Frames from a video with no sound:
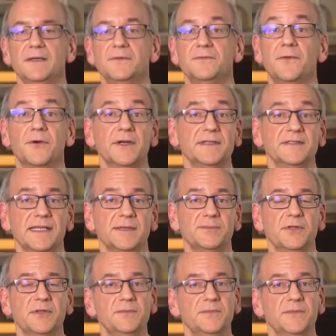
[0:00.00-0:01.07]
For
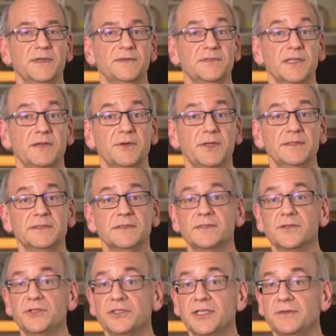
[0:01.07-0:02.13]
example, if someone is
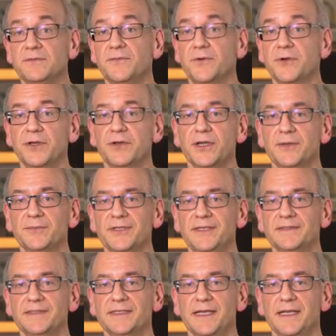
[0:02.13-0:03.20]
searching for your
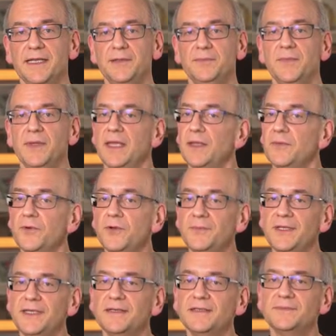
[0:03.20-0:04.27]
company's name, it
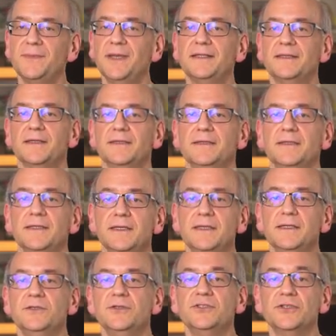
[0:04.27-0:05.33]
would be expected
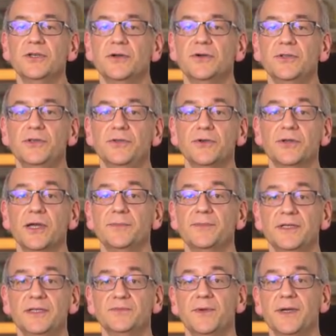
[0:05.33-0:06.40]
to show your
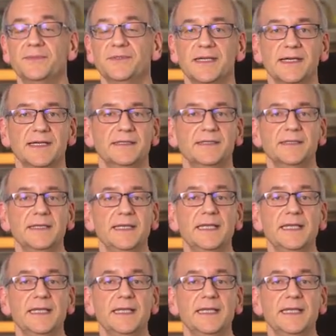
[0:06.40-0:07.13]
company's website,